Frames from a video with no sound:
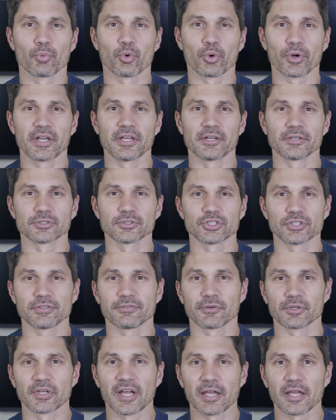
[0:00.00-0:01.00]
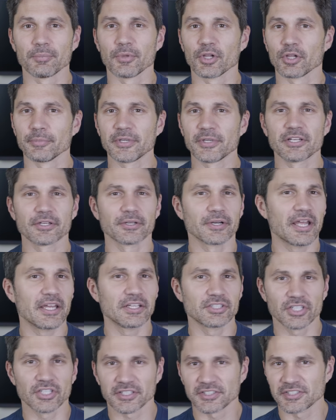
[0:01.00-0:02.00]
more energy. For 9mm,
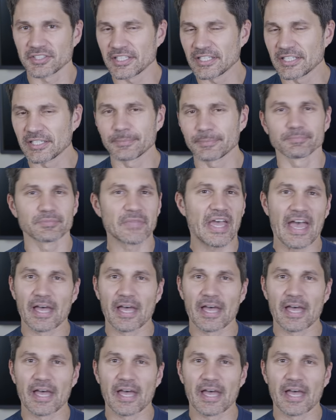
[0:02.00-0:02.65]
HST,